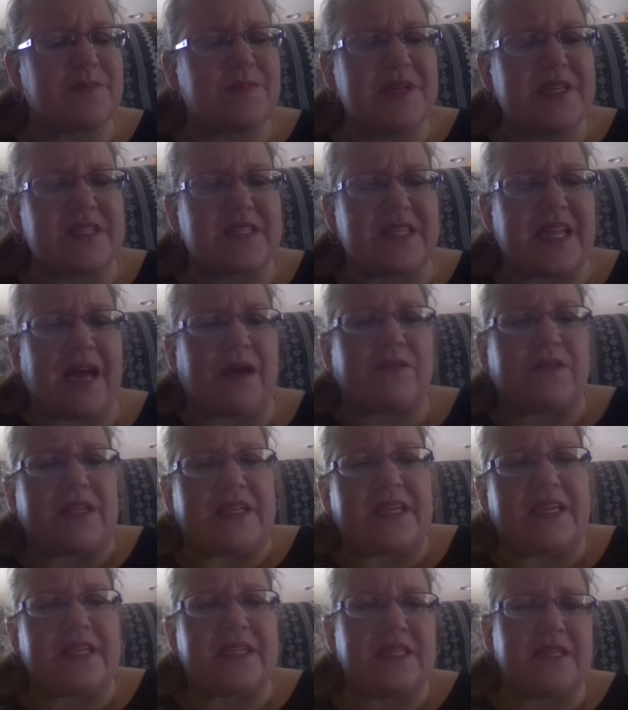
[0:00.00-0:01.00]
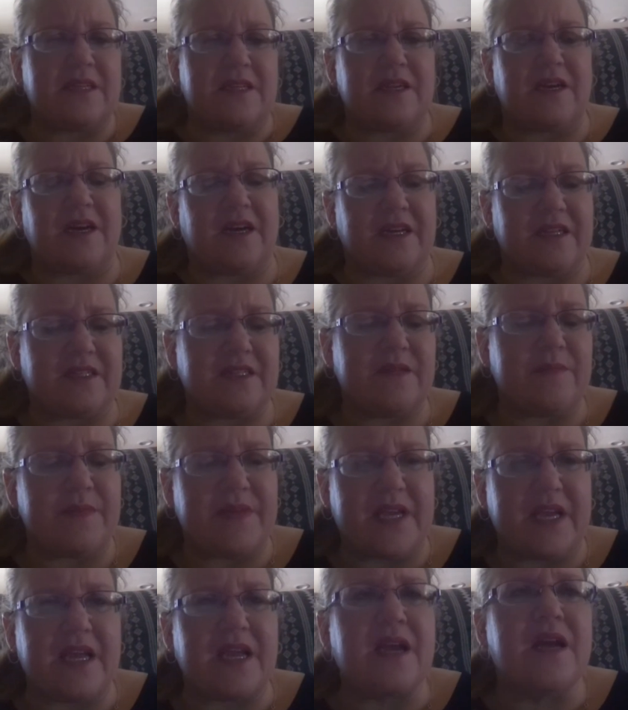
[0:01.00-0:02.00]
speaks loudly to
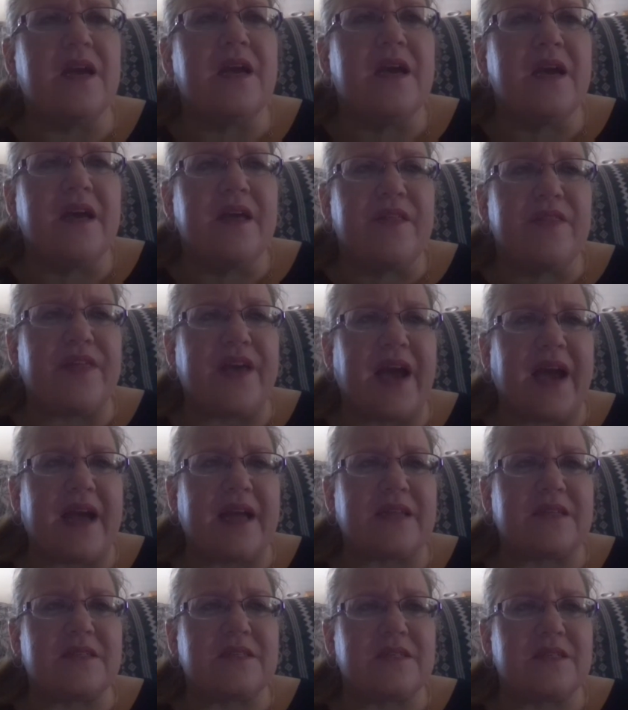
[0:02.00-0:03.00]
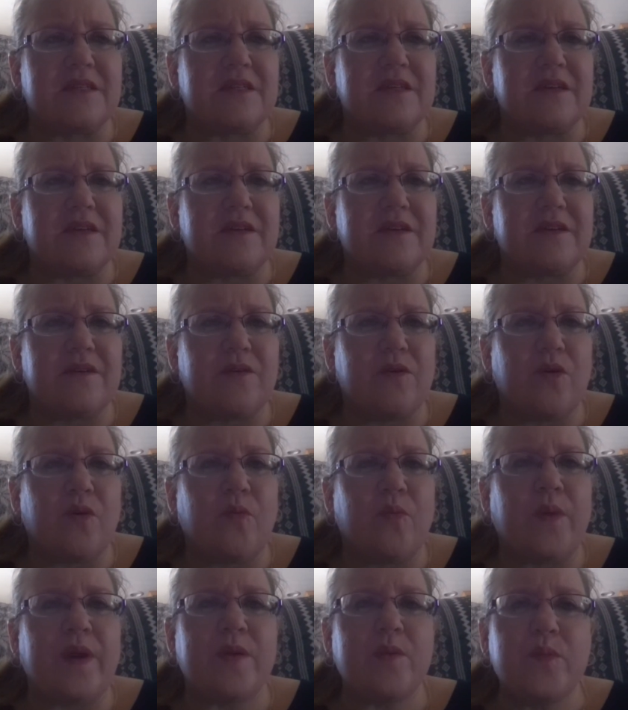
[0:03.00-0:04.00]
me that
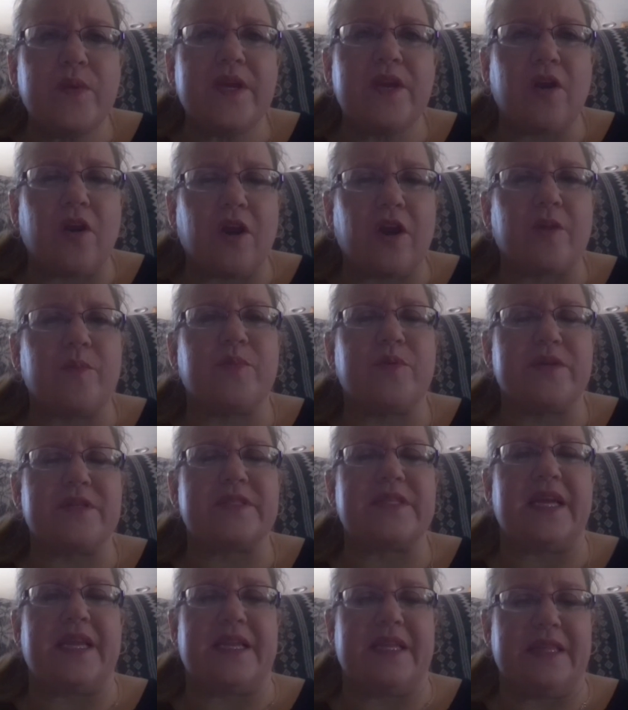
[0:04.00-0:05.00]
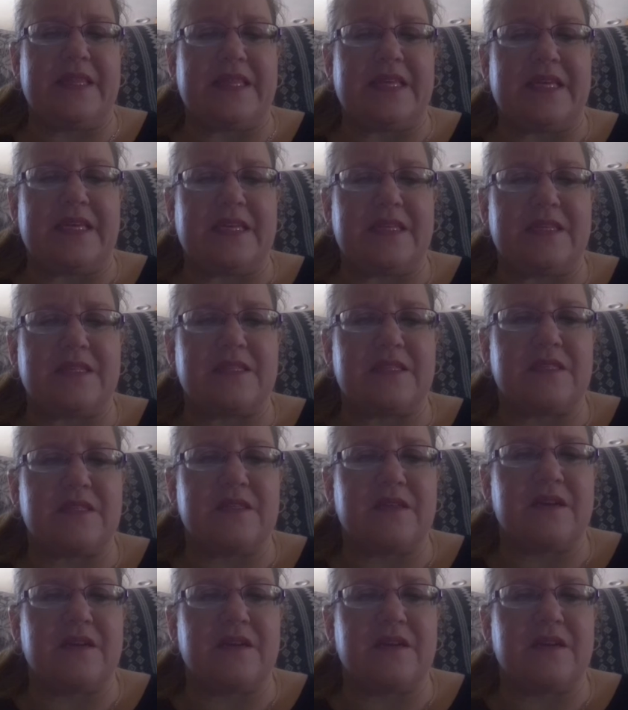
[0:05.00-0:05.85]
when we are presented these